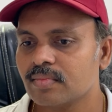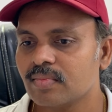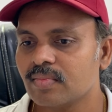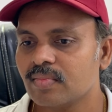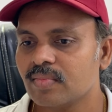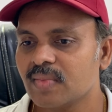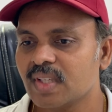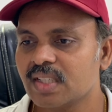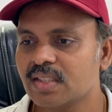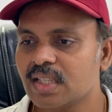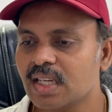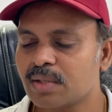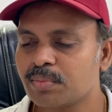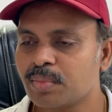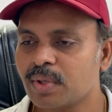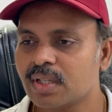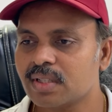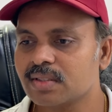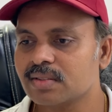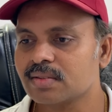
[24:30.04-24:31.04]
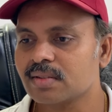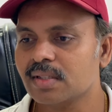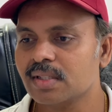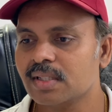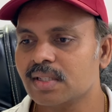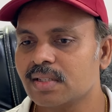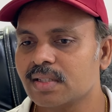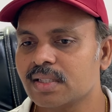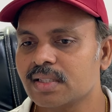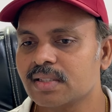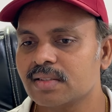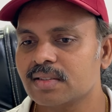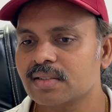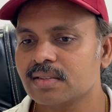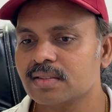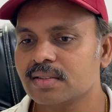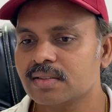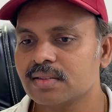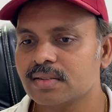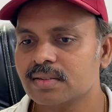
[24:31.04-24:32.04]
That part is clear, right?
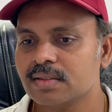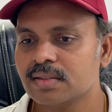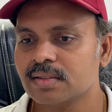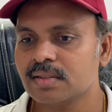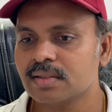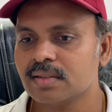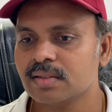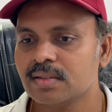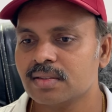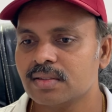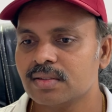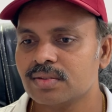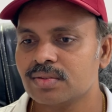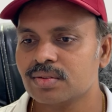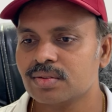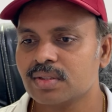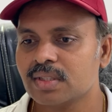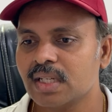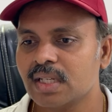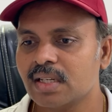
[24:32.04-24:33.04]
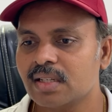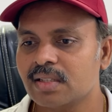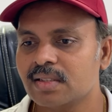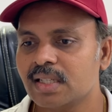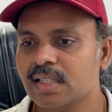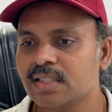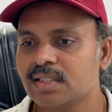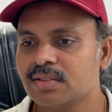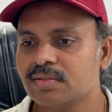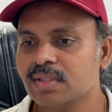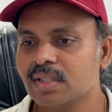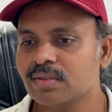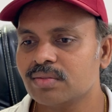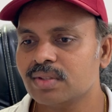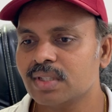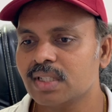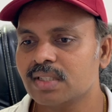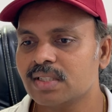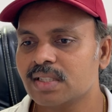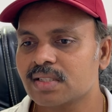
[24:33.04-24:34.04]
So that is where
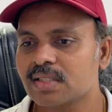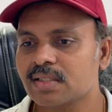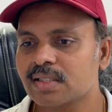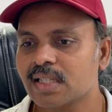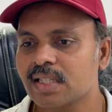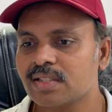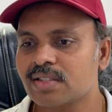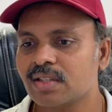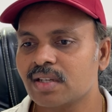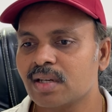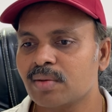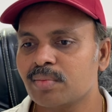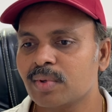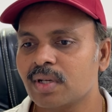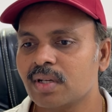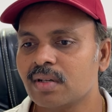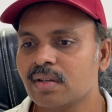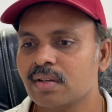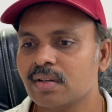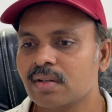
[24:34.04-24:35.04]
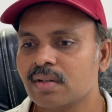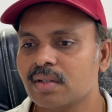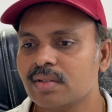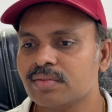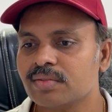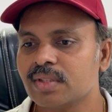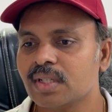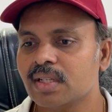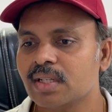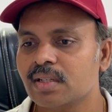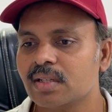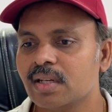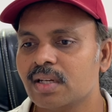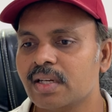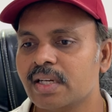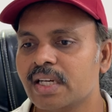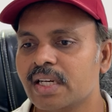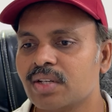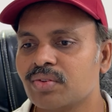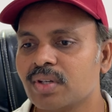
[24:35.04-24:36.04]
we are just touching upon of the
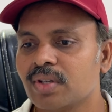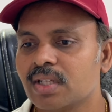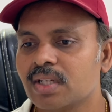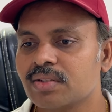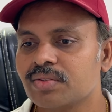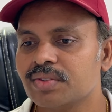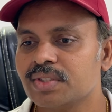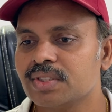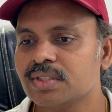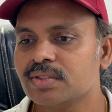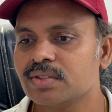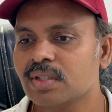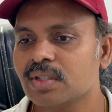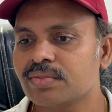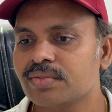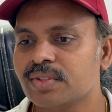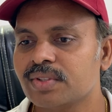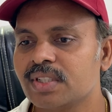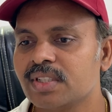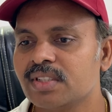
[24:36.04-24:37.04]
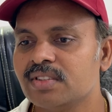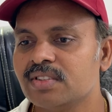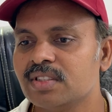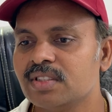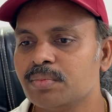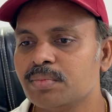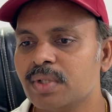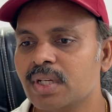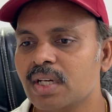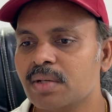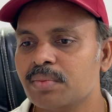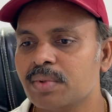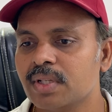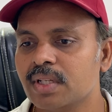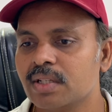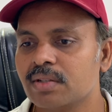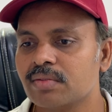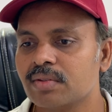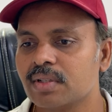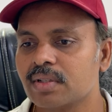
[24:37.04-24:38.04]
network, which is of TCP/IP
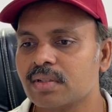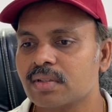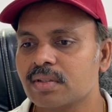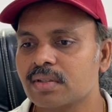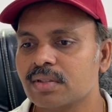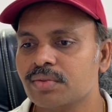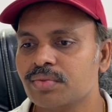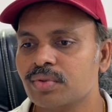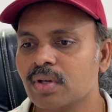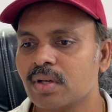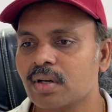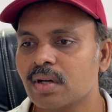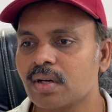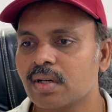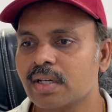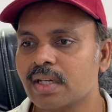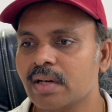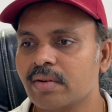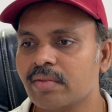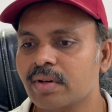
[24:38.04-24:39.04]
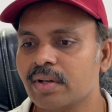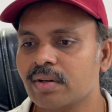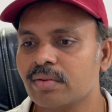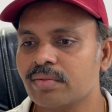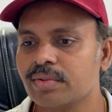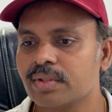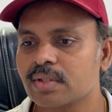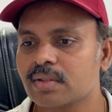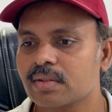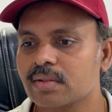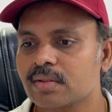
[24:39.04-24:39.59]
network, if you are already aware of it.